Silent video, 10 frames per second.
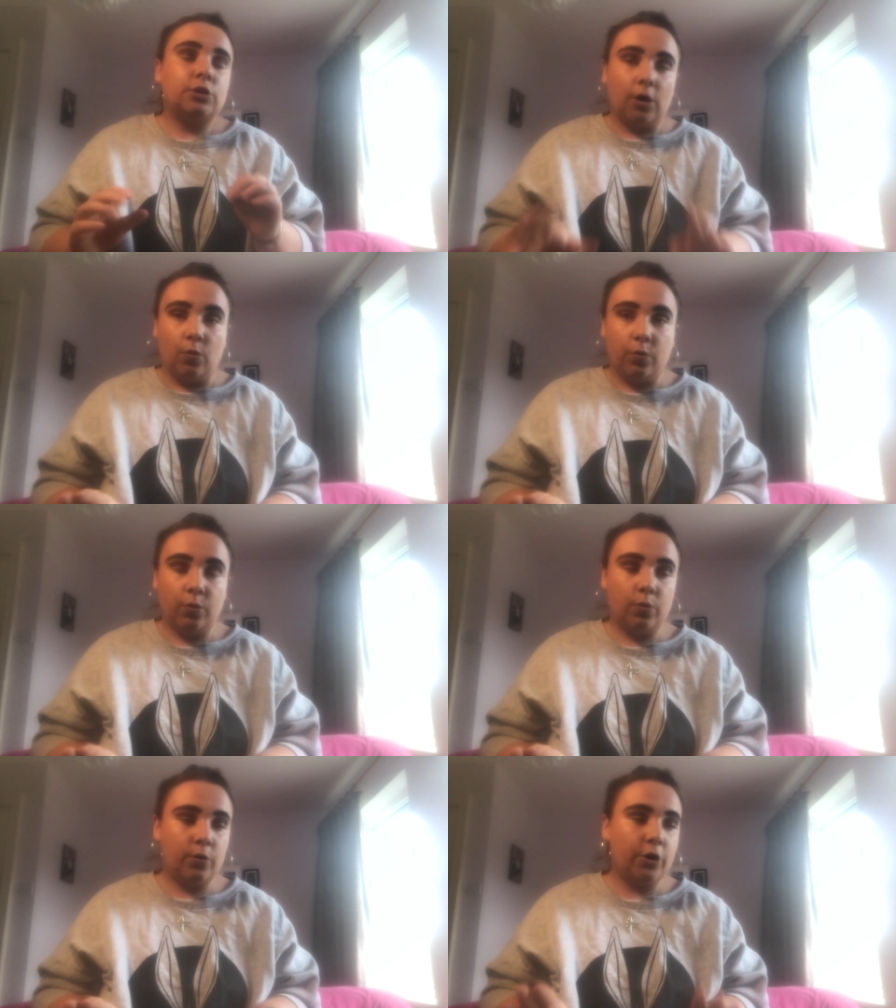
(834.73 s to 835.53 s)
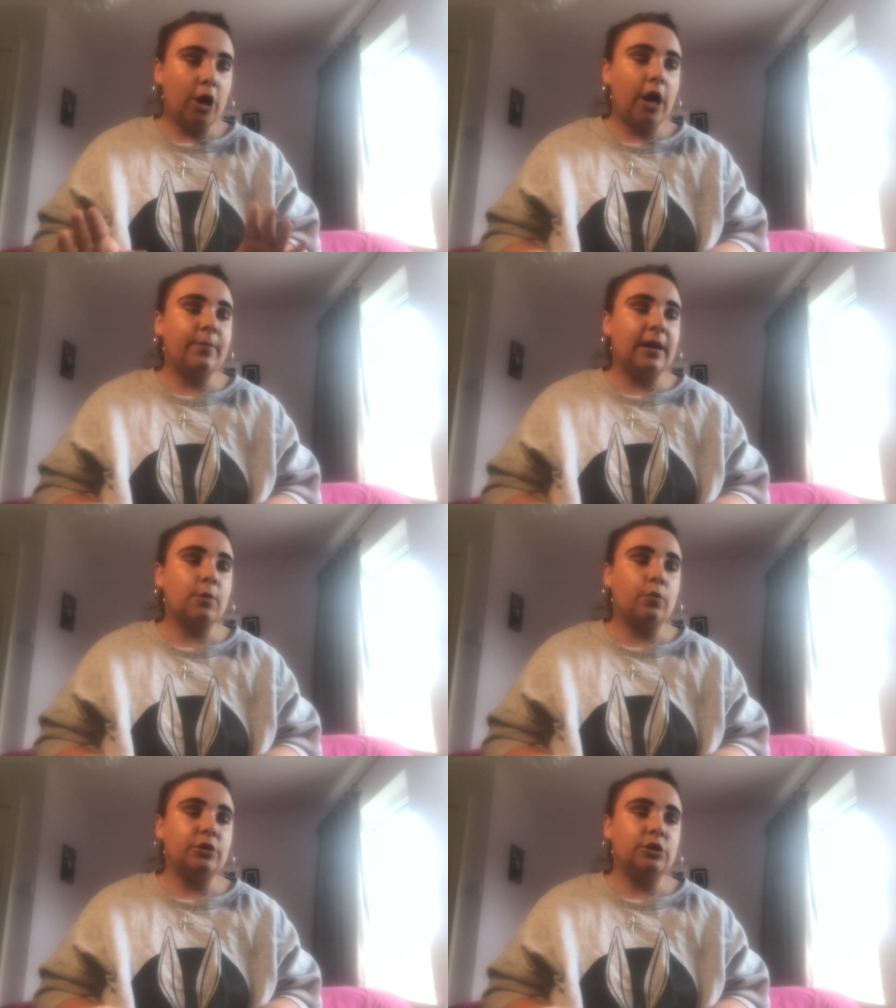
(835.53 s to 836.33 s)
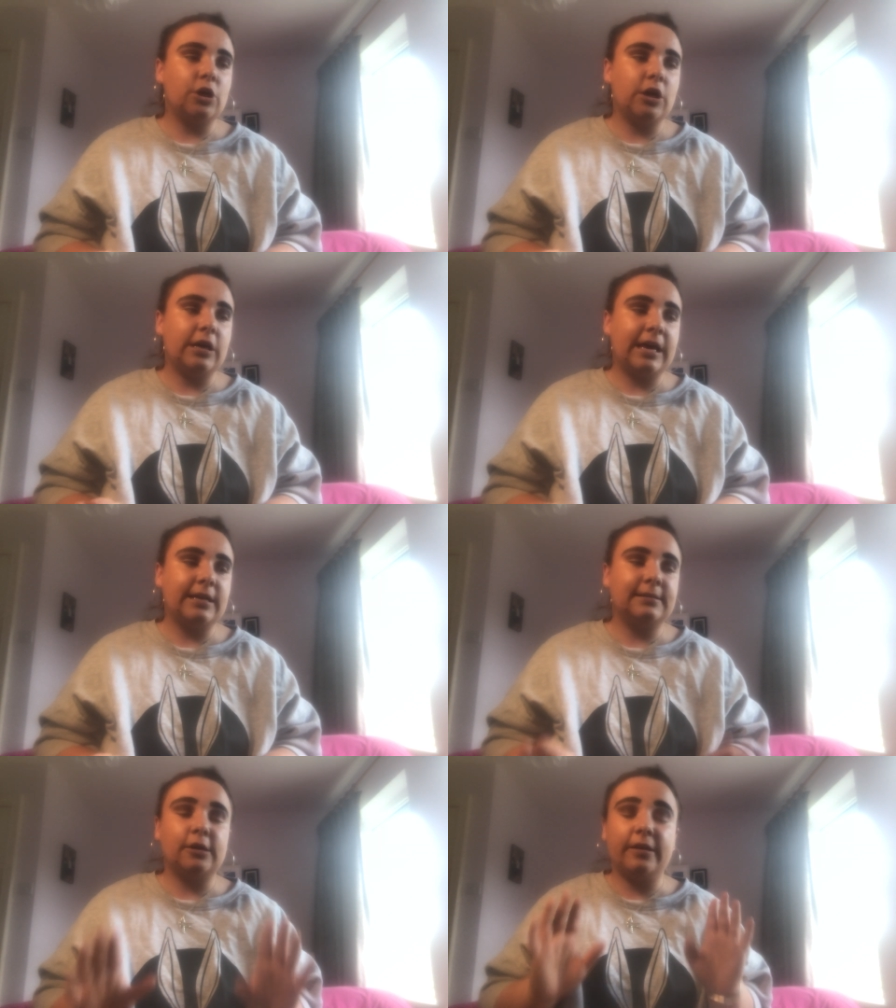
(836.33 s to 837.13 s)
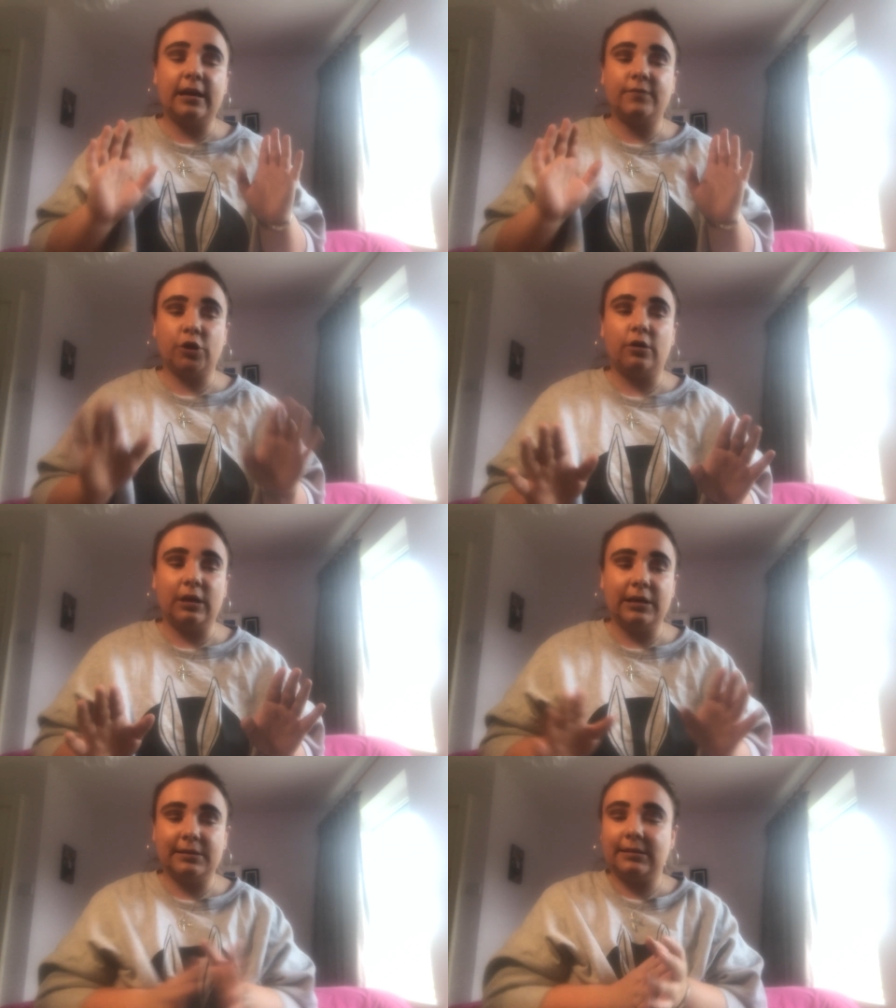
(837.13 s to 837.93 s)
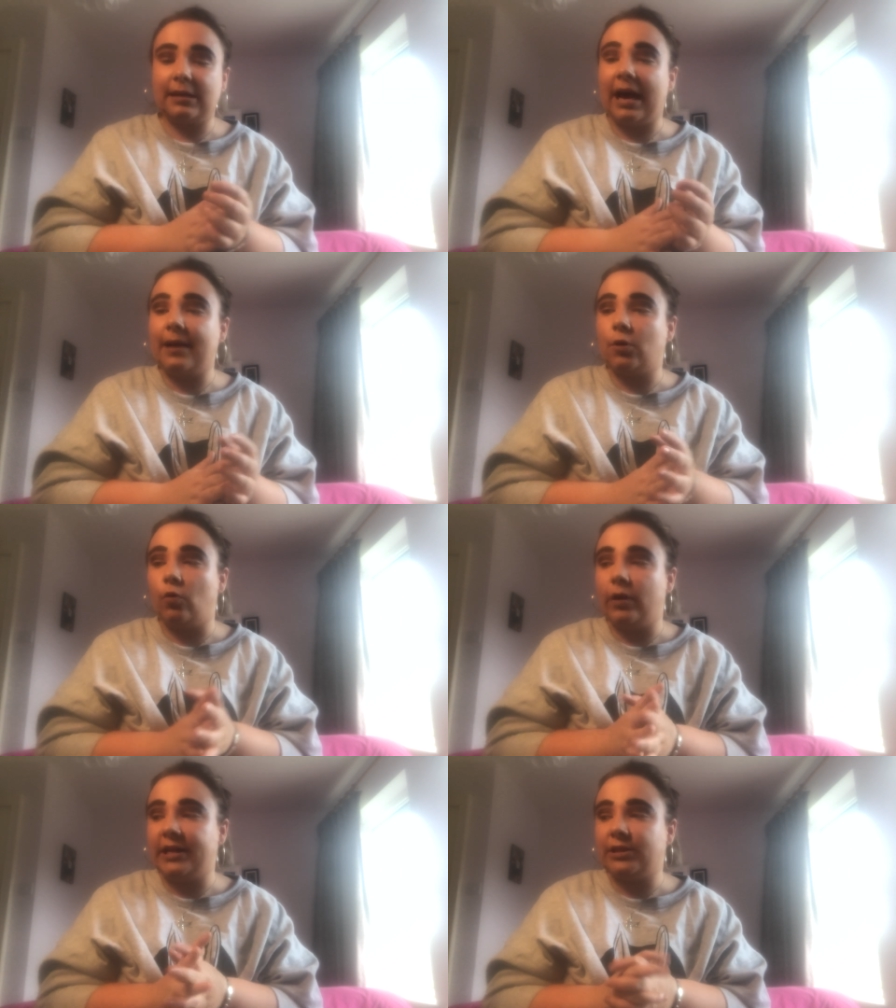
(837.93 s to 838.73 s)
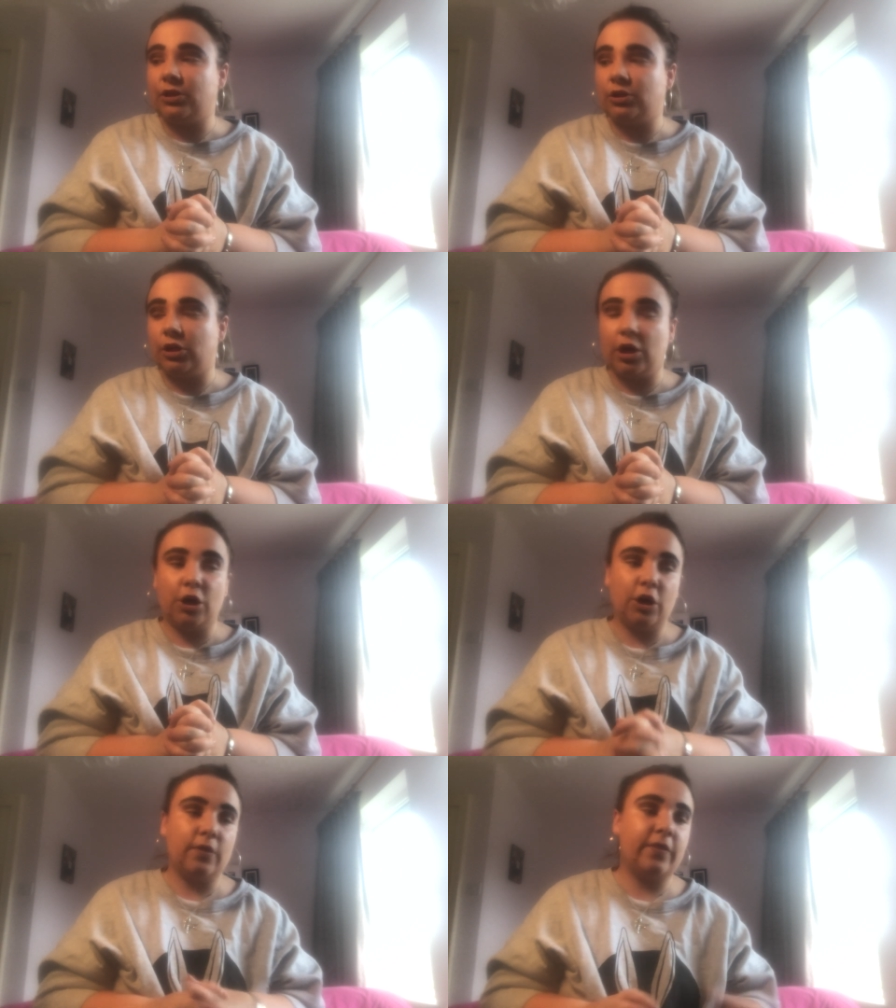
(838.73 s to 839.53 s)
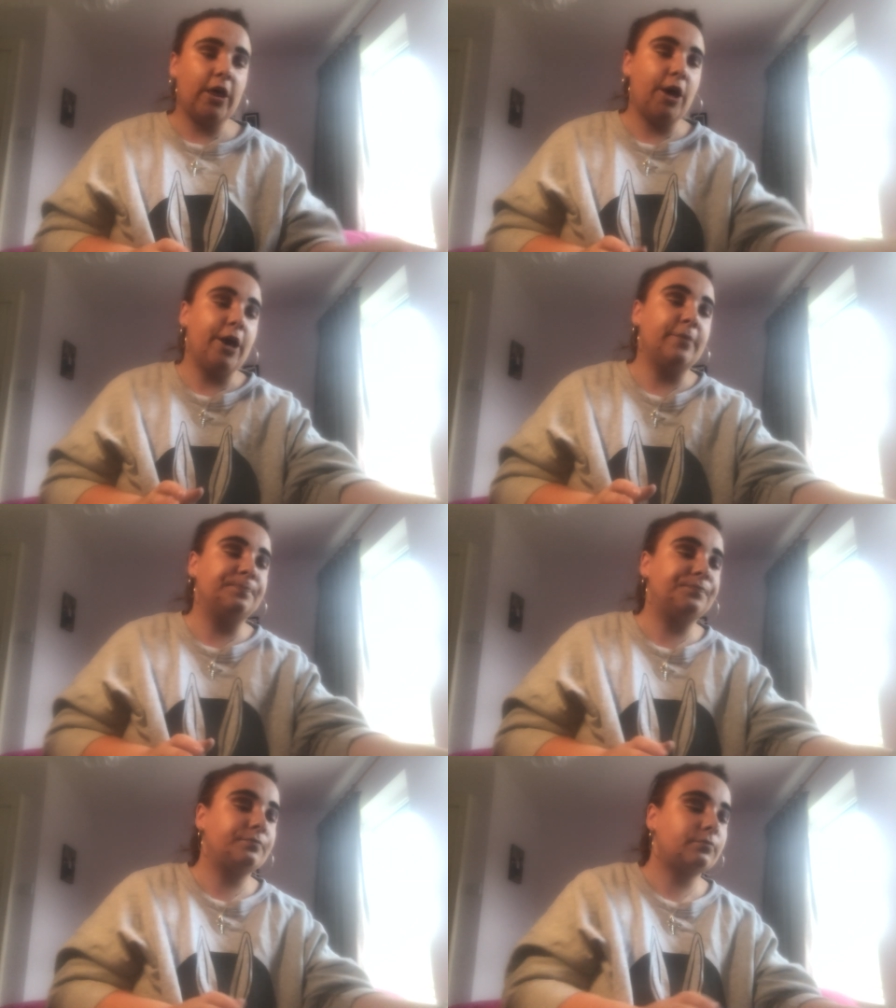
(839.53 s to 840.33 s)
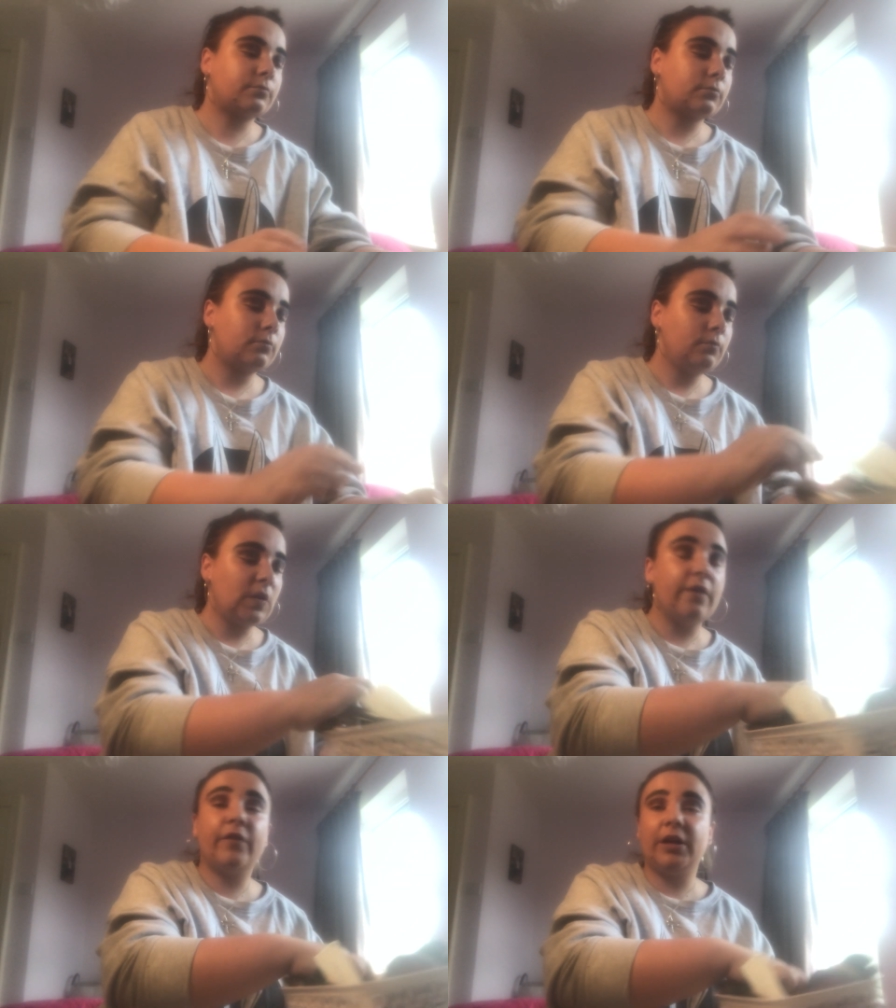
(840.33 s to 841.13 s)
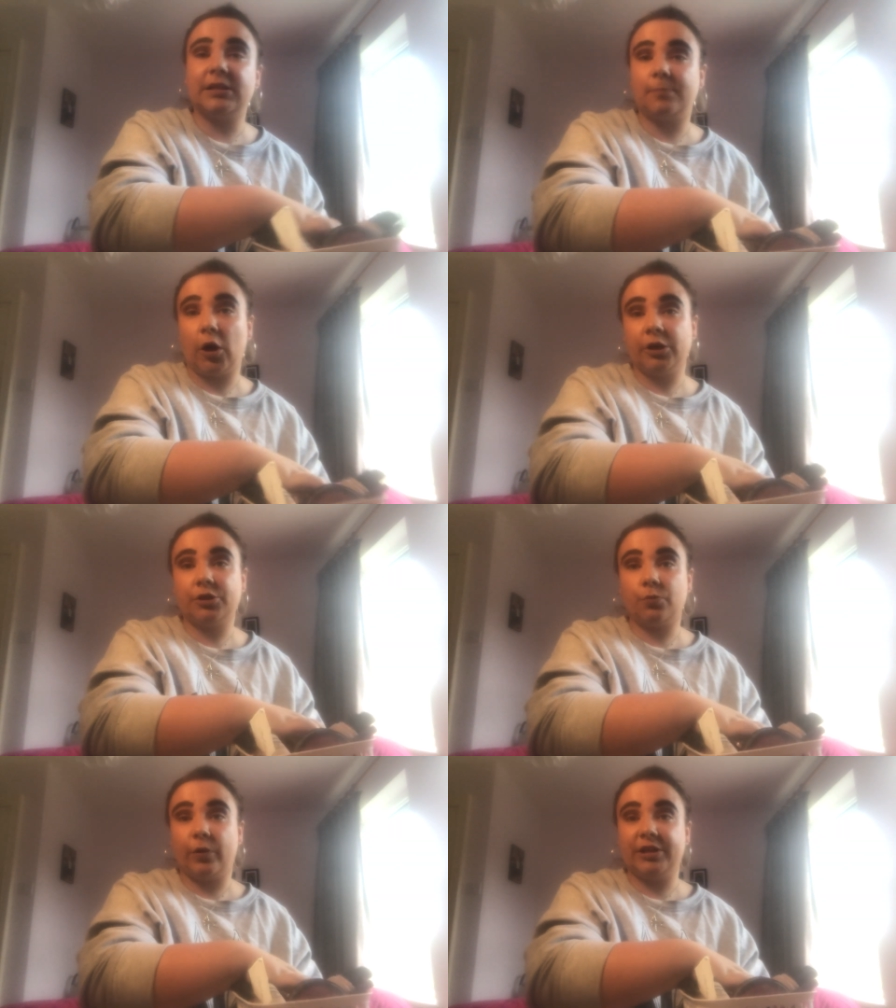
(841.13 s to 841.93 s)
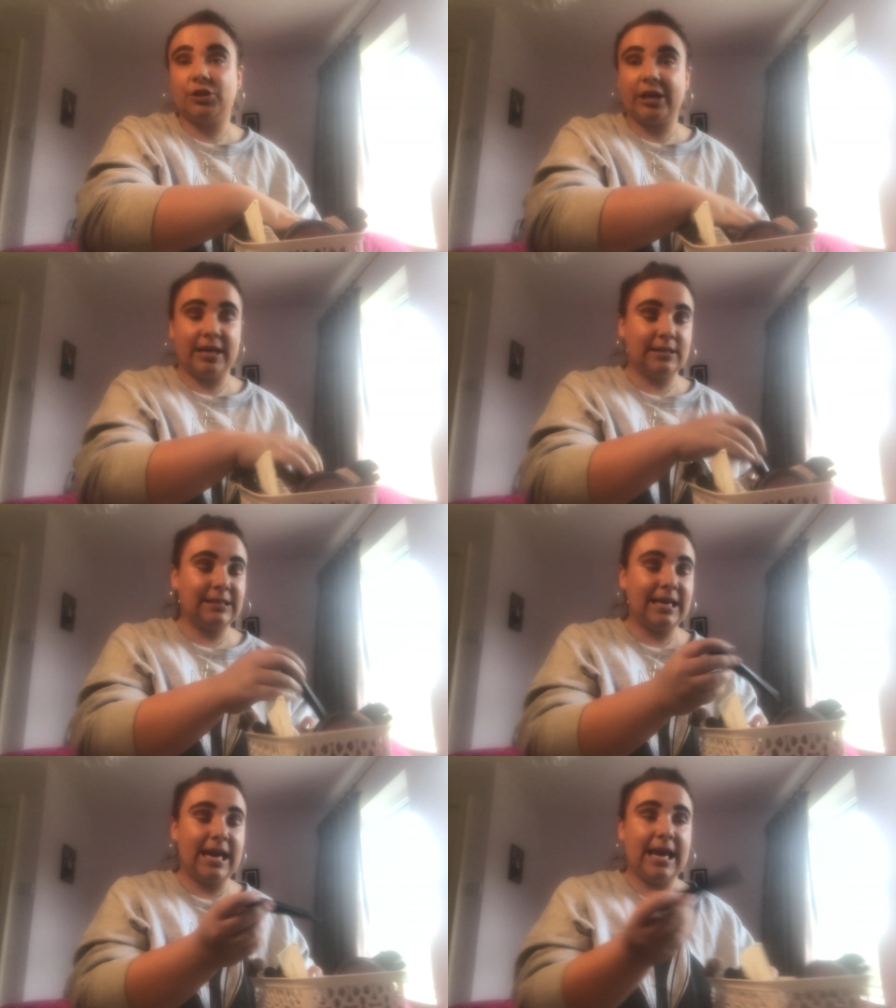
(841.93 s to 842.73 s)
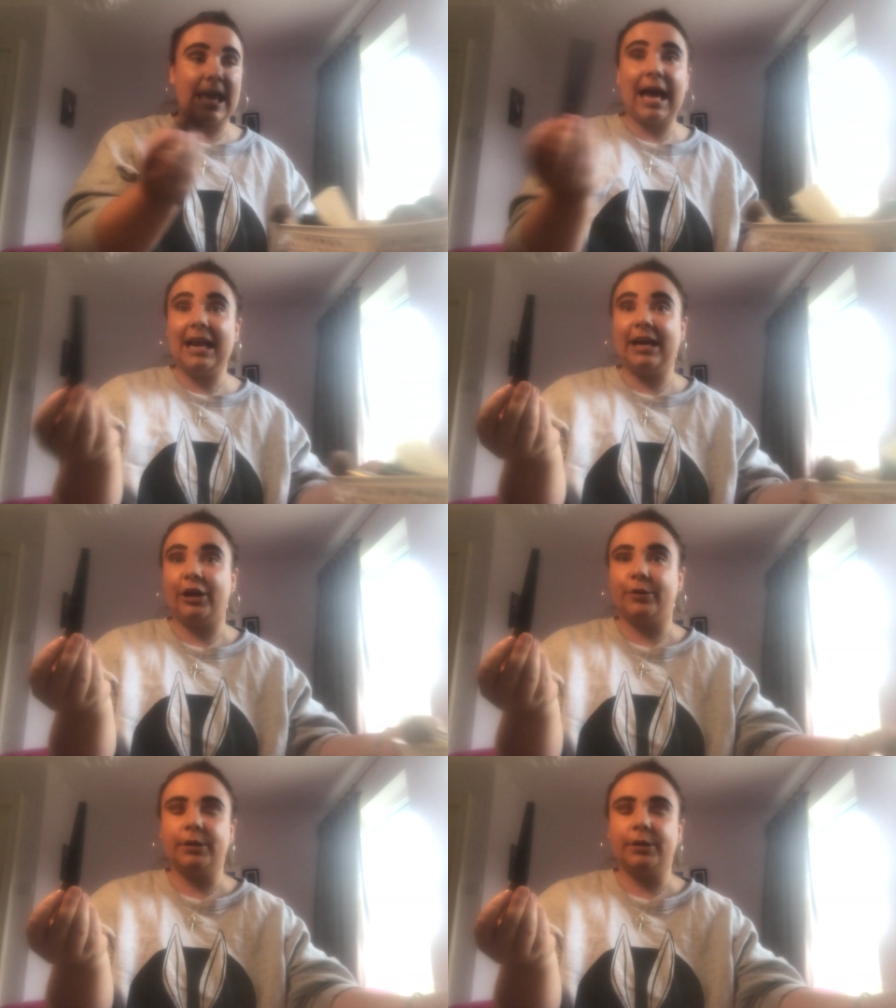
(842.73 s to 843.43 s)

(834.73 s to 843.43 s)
So, now what I'm going to do is, now that I've done all this, I'm going to do the funnest part, which is the eyeliner.